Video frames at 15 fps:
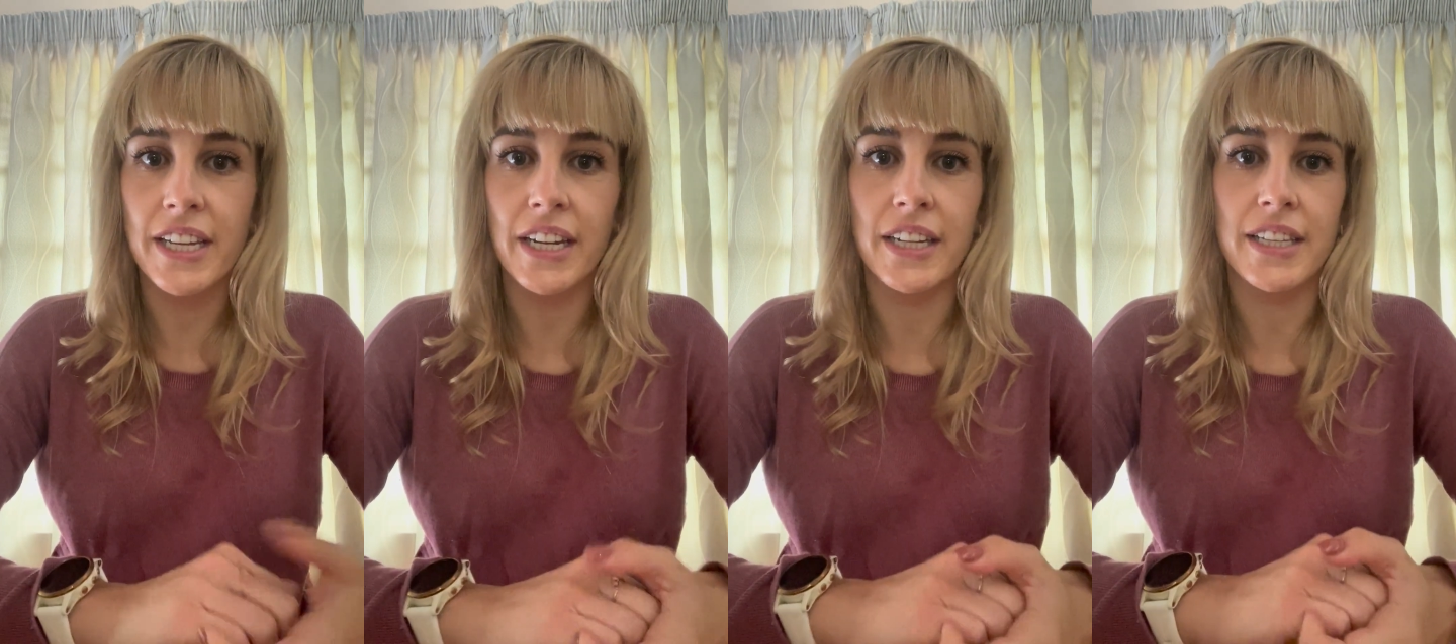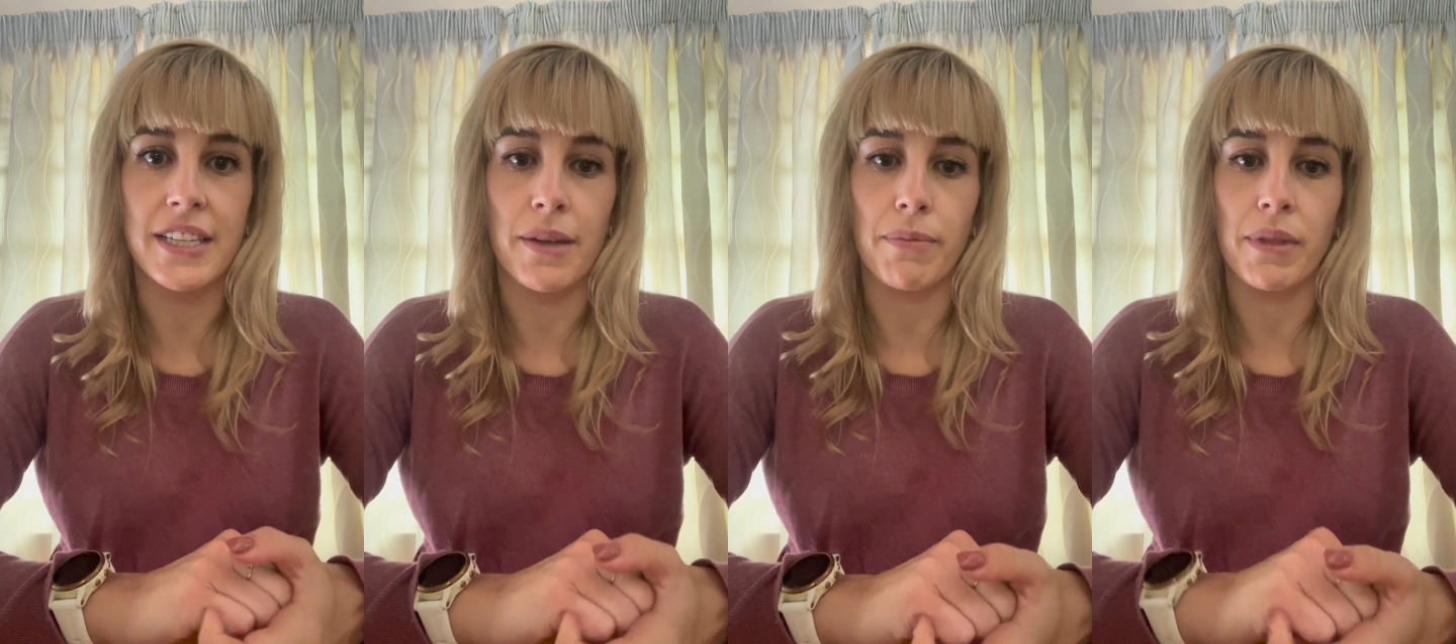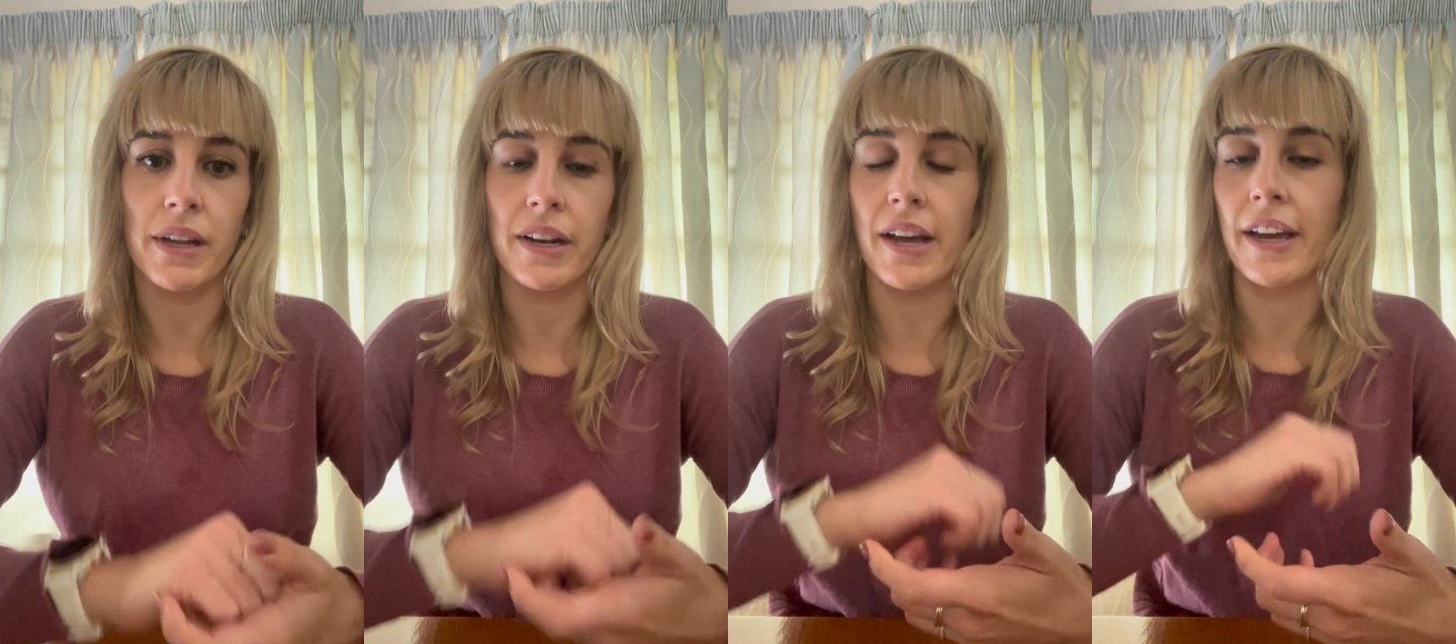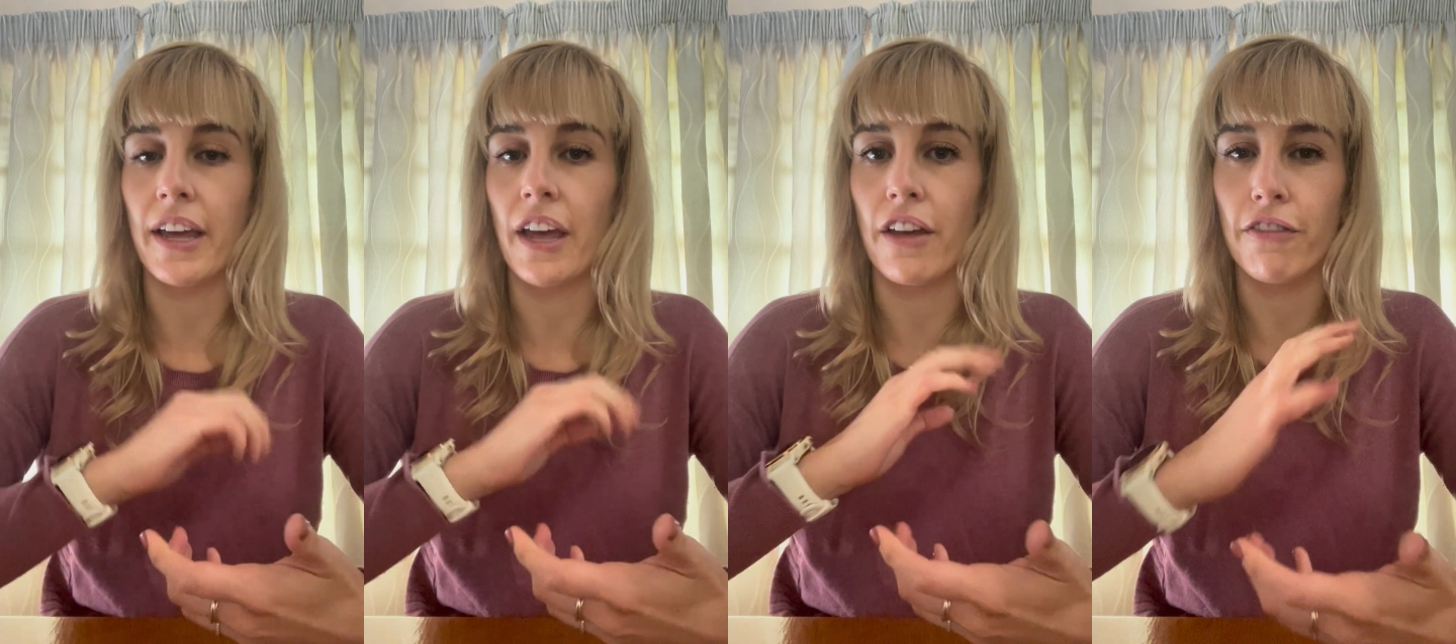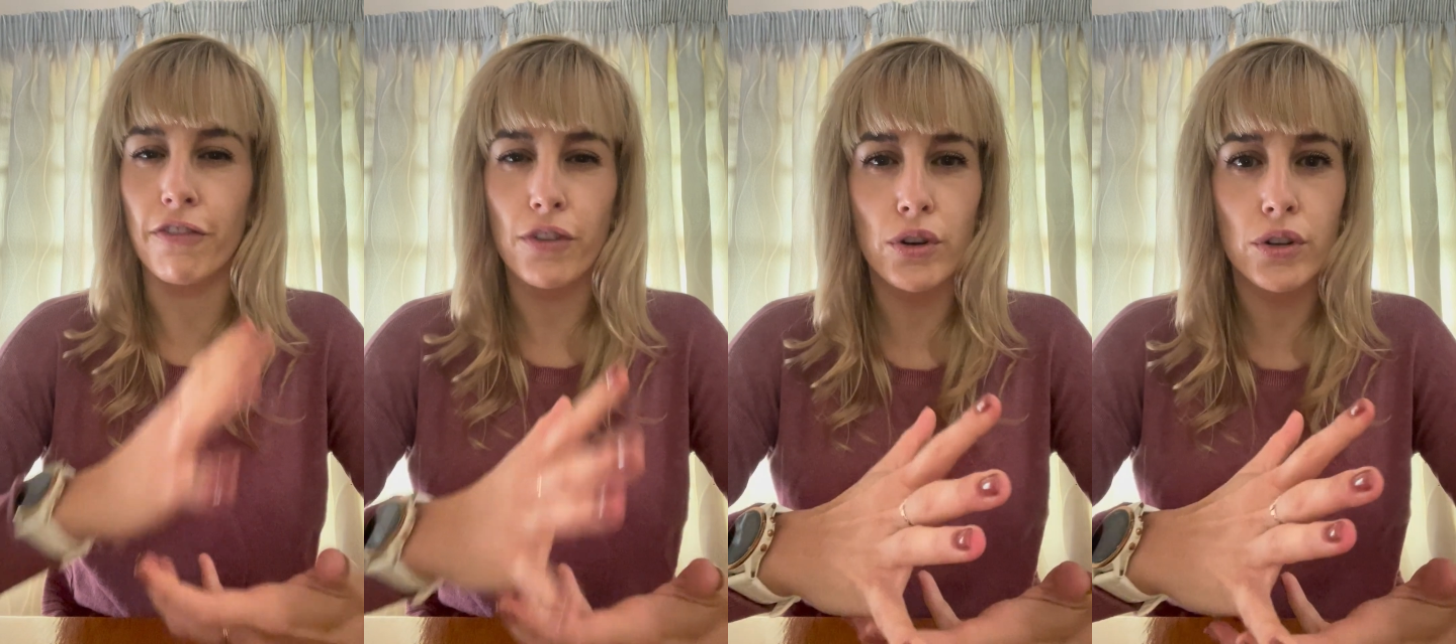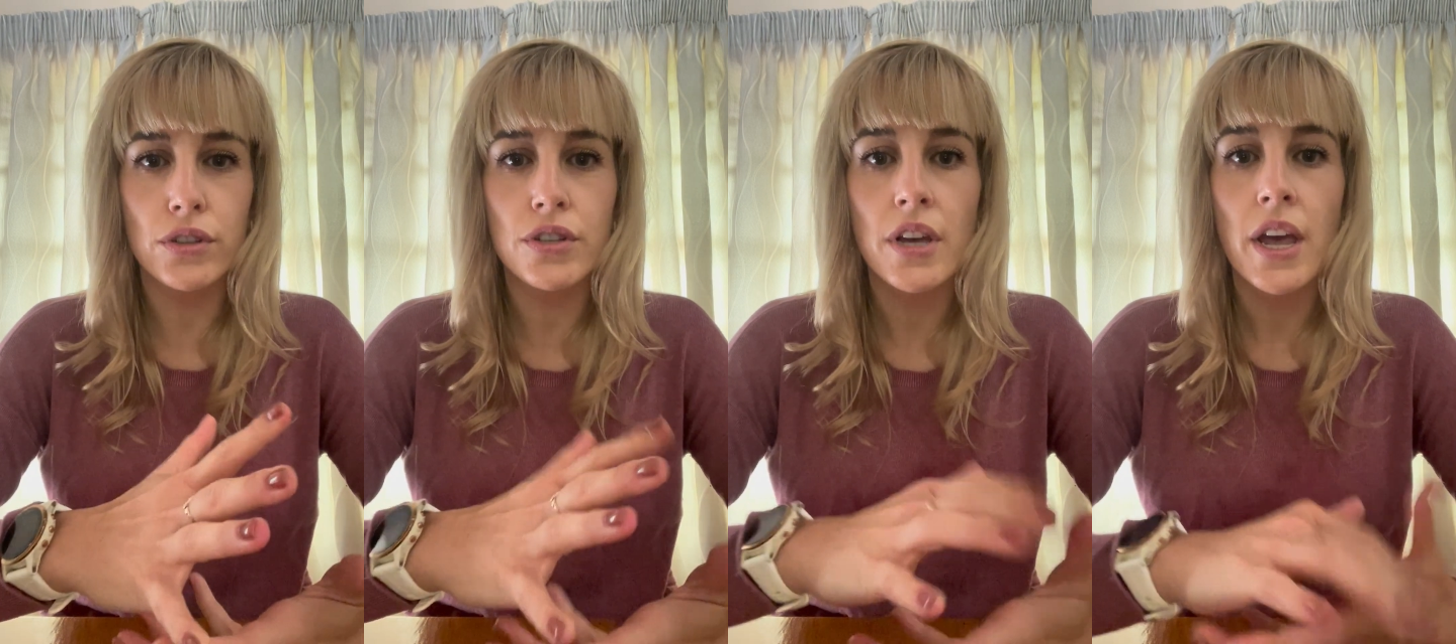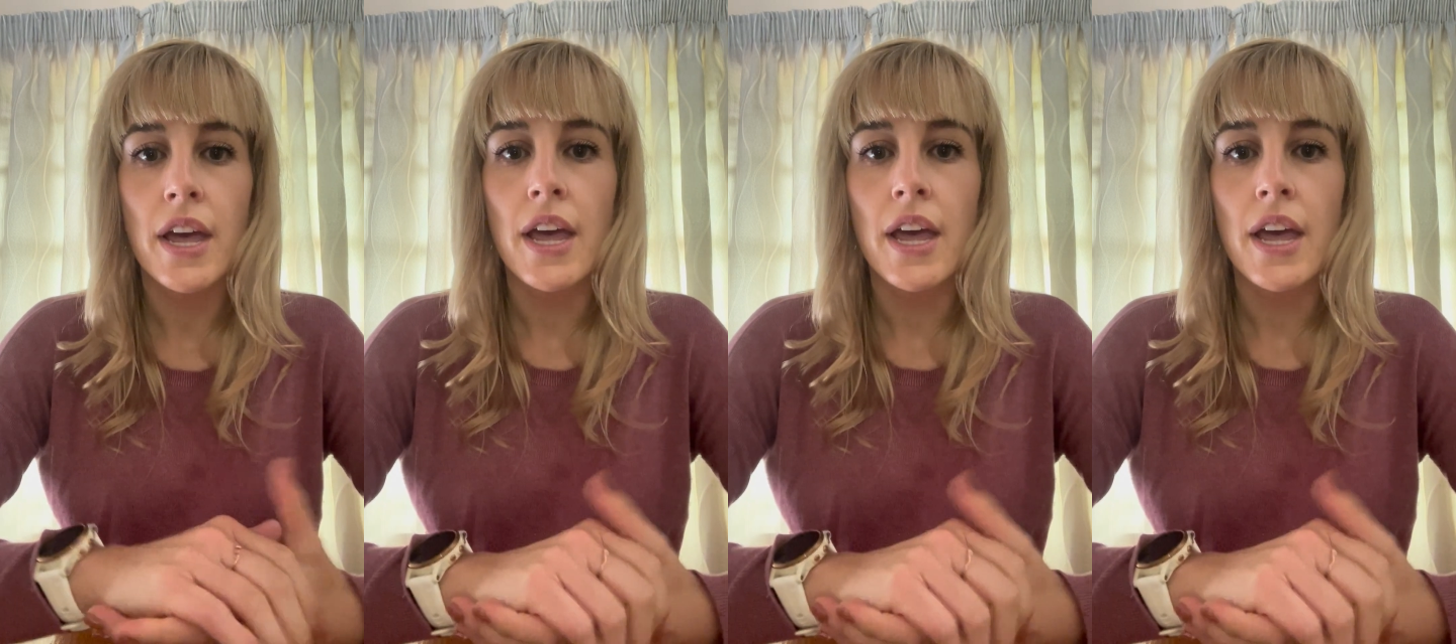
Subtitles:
in it, something like a fruit,